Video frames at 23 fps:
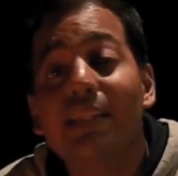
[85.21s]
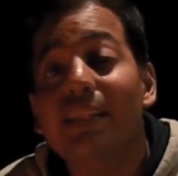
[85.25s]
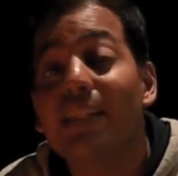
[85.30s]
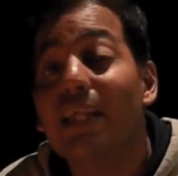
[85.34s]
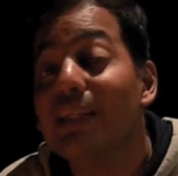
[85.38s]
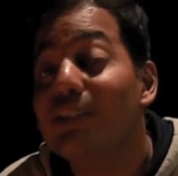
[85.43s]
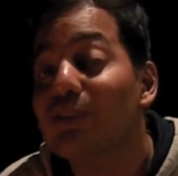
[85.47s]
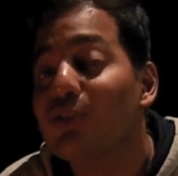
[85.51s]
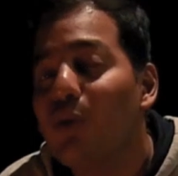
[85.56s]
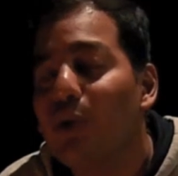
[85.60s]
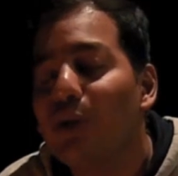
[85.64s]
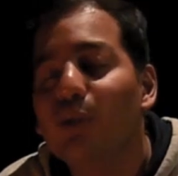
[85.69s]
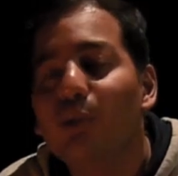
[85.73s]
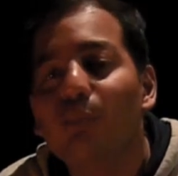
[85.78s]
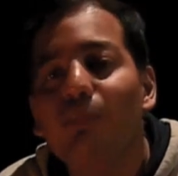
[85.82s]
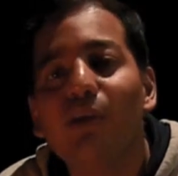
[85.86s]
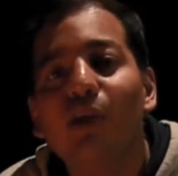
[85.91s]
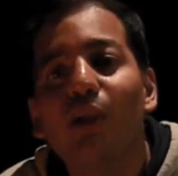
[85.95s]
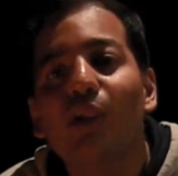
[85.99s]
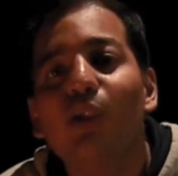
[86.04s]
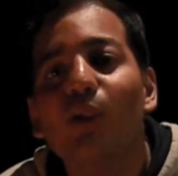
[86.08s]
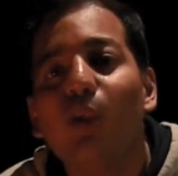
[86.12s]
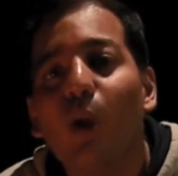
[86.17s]
There is going to be
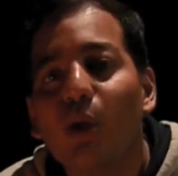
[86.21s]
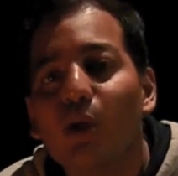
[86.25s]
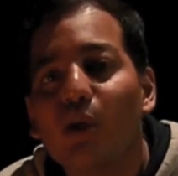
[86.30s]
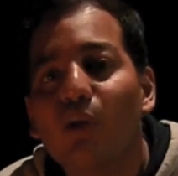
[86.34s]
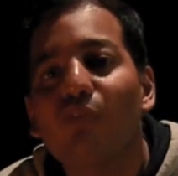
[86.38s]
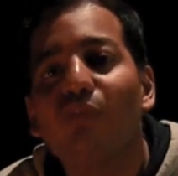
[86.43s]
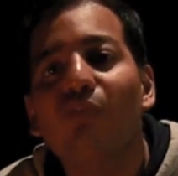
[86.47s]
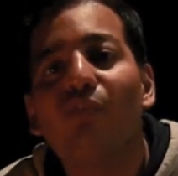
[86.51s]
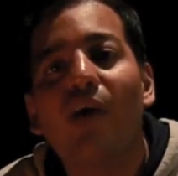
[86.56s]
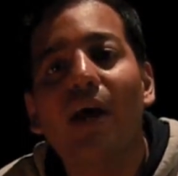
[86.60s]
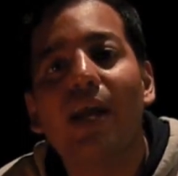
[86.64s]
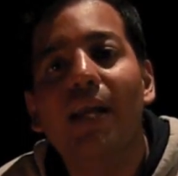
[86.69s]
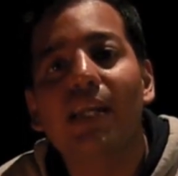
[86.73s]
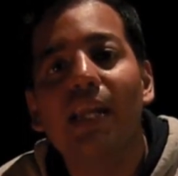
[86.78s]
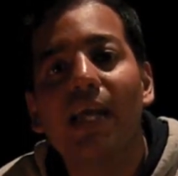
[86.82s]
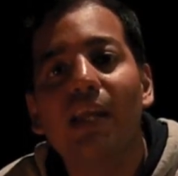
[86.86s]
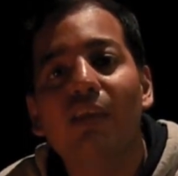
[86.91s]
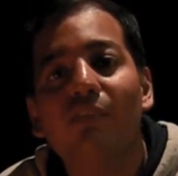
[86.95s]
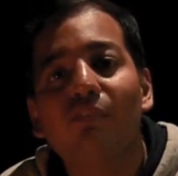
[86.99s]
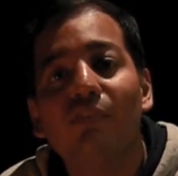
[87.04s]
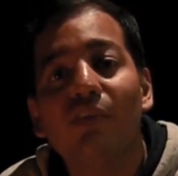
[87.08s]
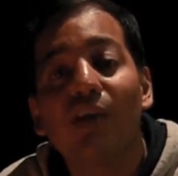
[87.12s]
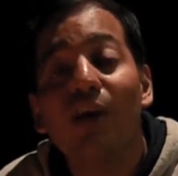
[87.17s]
a lot of
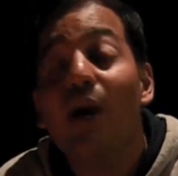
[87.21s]
wildlife,